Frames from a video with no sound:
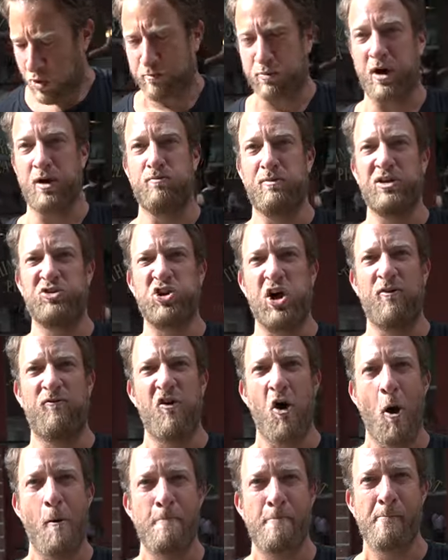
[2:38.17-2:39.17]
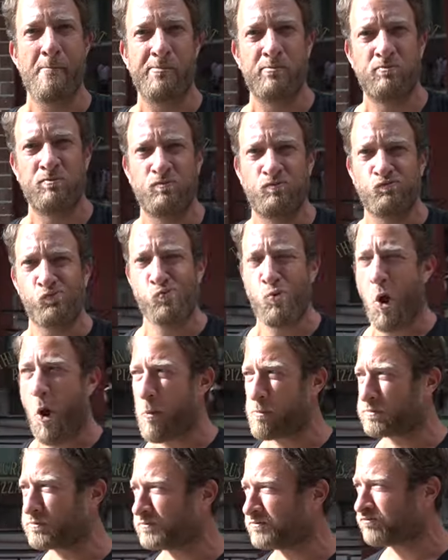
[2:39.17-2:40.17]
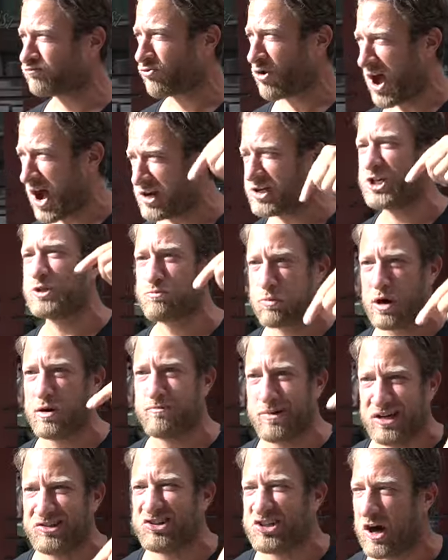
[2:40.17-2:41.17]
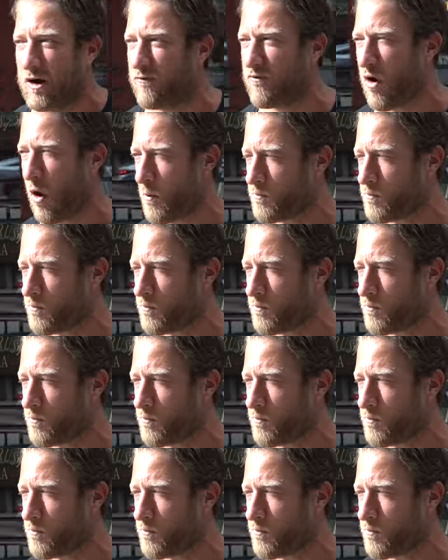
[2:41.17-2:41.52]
I just burned myself.